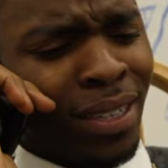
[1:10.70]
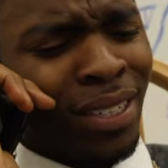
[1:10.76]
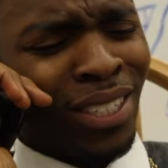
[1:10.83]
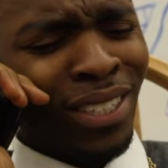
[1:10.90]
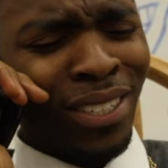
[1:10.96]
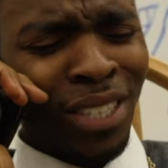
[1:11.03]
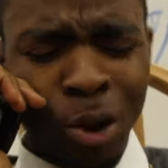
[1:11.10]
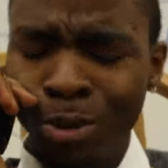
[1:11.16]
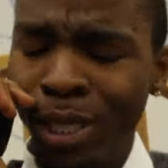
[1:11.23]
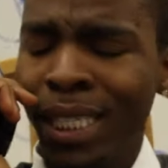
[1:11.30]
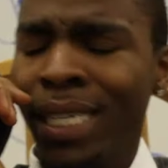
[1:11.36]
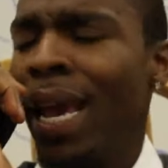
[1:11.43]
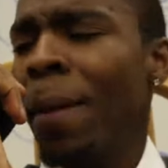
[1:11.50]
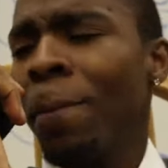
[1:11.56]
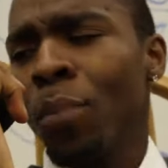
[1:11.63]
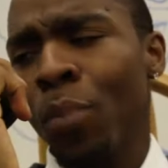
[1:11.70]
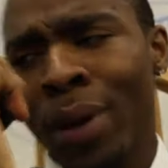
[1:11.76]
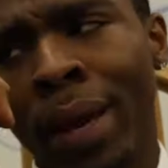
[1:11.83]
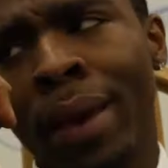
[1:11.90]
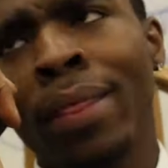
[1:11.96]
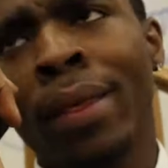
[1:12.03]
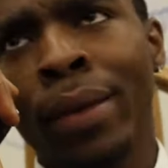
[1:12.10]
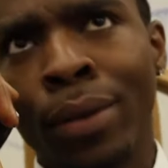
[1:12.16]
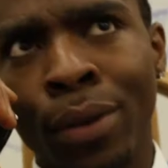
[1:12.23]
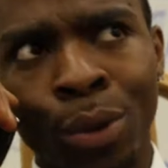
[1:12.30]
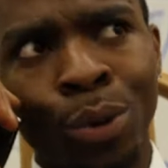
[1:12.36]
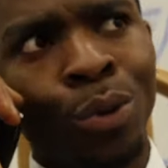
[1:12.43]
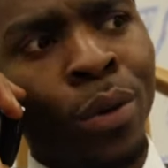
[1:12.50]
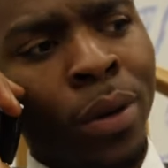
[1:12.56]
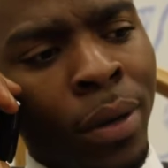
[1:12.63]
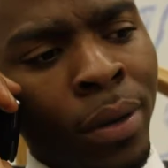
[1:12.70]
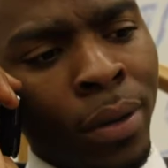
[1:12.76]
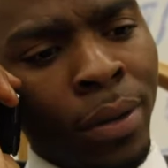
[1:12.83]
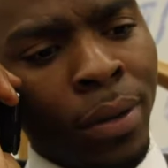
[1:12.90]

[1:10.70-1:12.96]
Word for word: No, she ain't prettier than you.